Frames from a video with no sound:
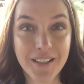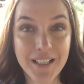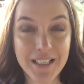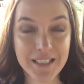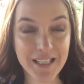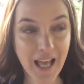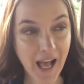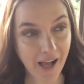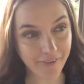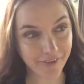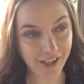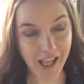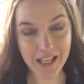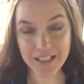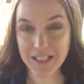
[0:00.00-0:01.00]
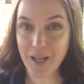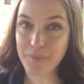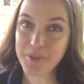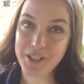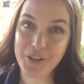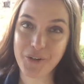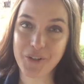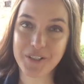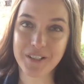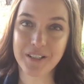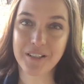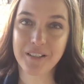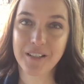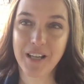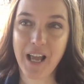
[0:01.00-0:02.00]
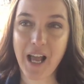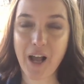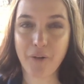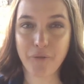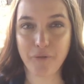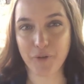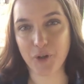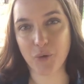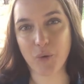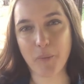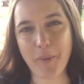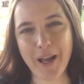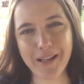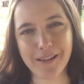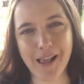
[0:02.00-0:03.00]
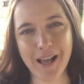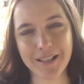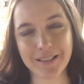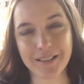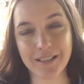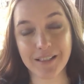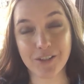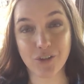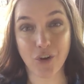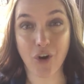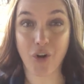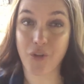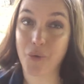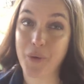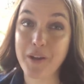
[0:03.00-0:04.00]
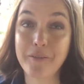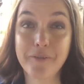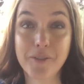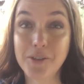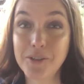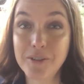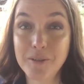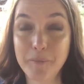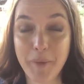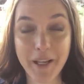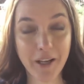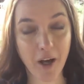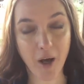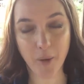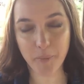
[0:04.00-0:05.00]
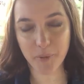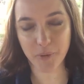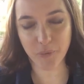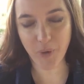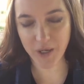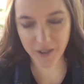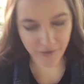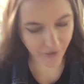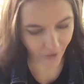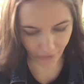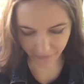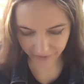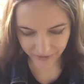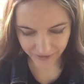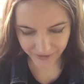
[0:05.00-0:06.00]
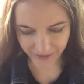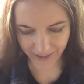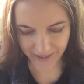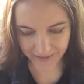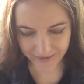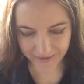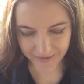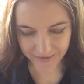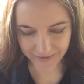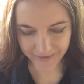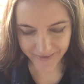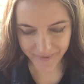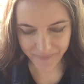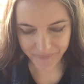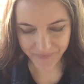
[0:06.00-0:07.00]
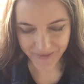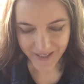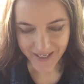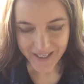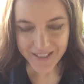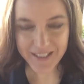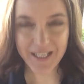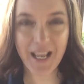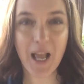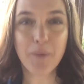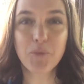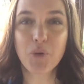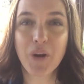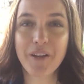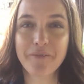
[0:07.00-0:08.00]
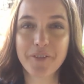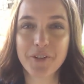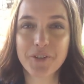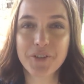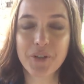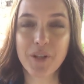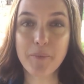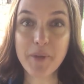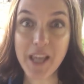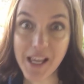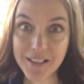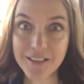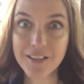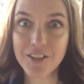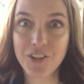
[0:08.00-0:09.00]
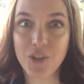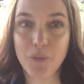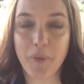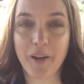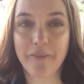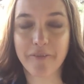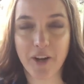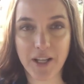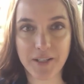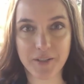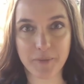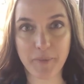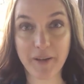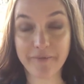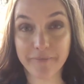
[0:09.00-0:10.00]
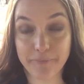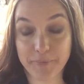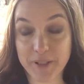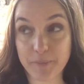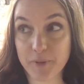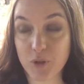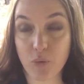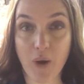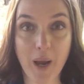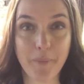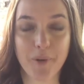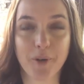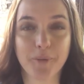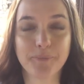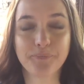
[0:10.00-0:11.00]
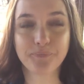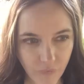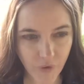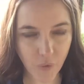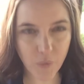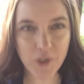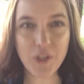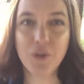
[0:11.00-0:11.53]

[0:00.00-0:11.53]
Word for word: Is the half glass empty or is it half full? Well, my glass is all the way full. My cup runneth over. And today I'm grateful. So let me ask you, my friend, my subscriber, what are